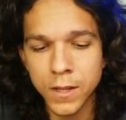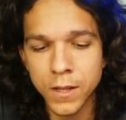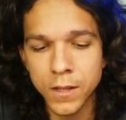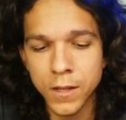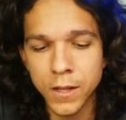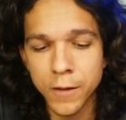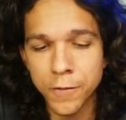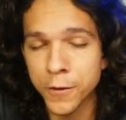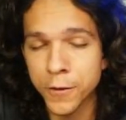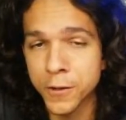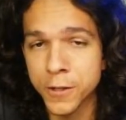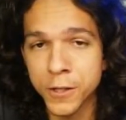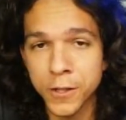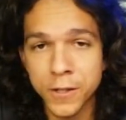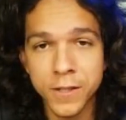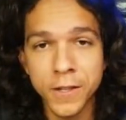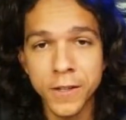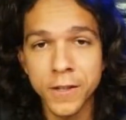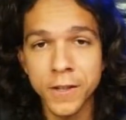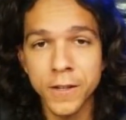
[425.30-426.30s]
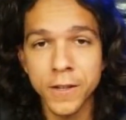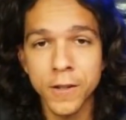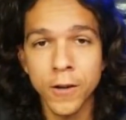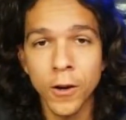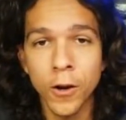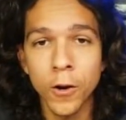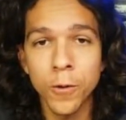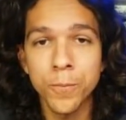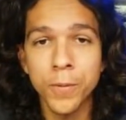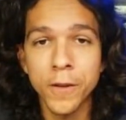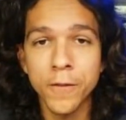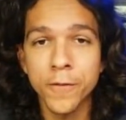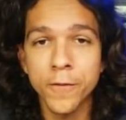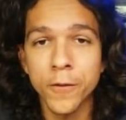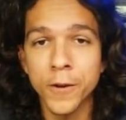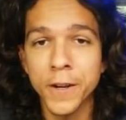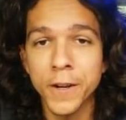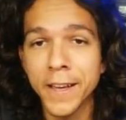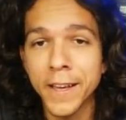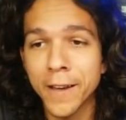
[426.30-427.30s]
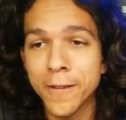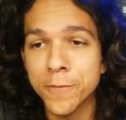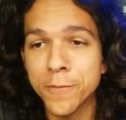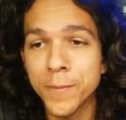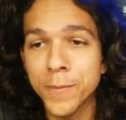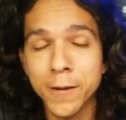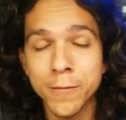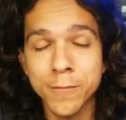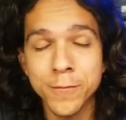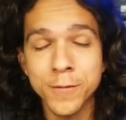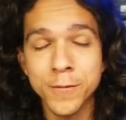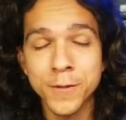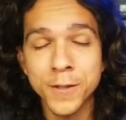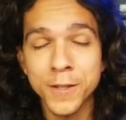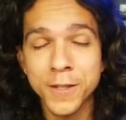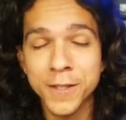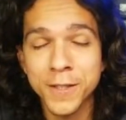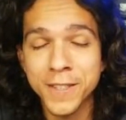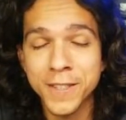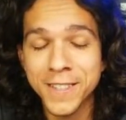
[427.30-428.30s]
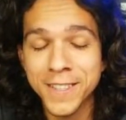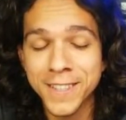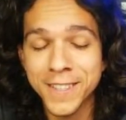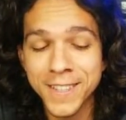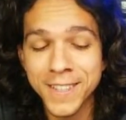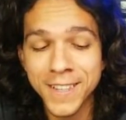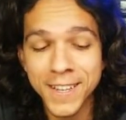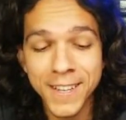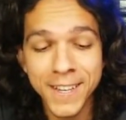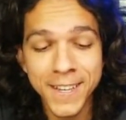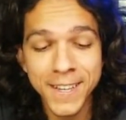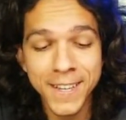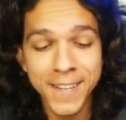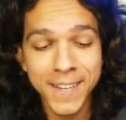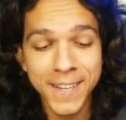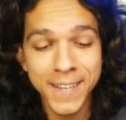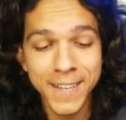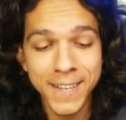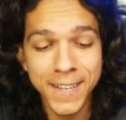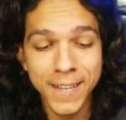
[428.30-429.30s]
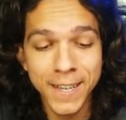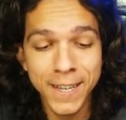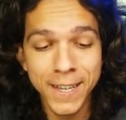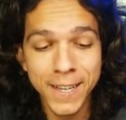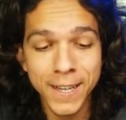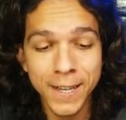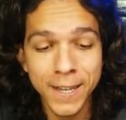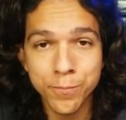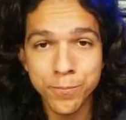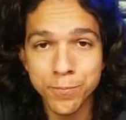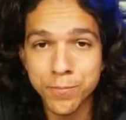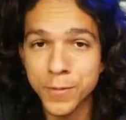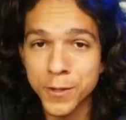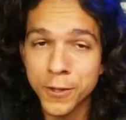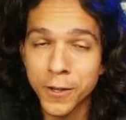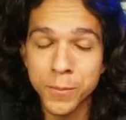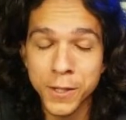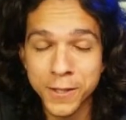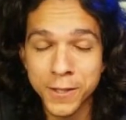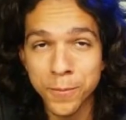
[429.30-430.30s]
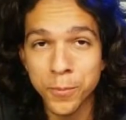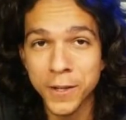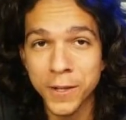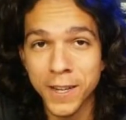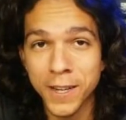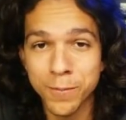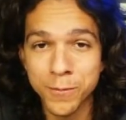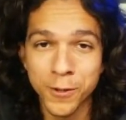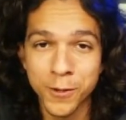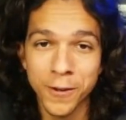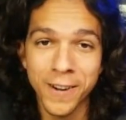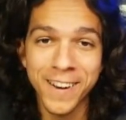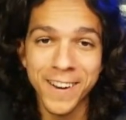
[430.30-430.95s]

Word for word: if you're just here hoping for EF mount, uh, you're going to be disappointed. I'm sorry.